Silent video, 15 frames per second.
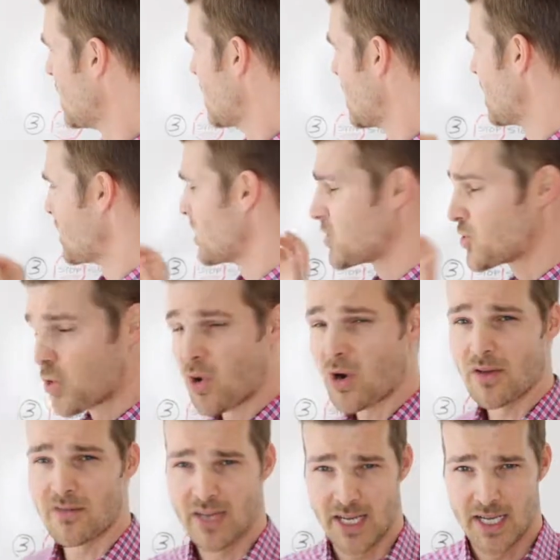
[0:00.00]
The short
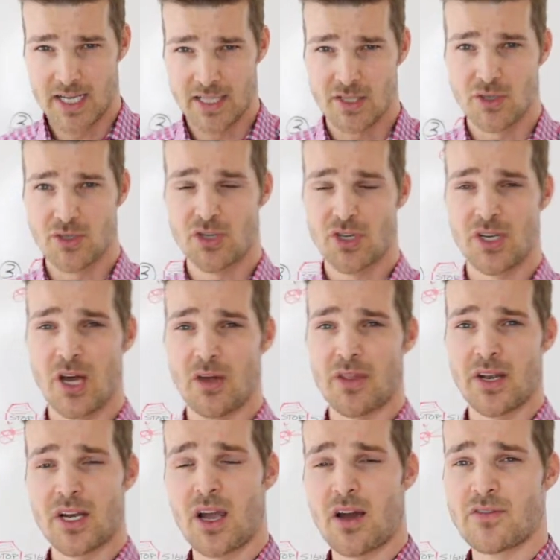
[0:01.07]
of it is, you should know
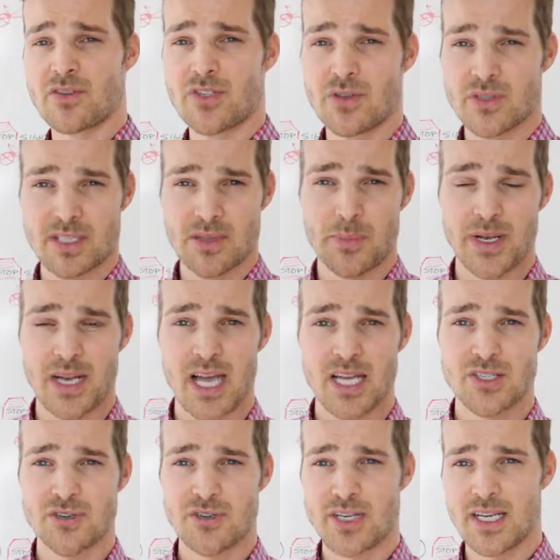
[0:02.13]
that it covers you as a
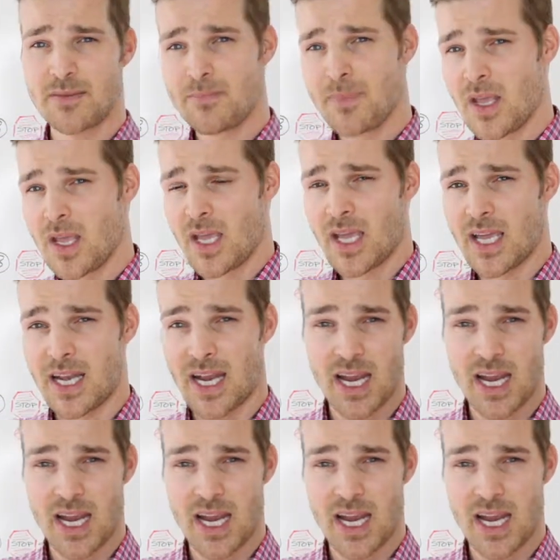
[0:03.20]
pedestrian in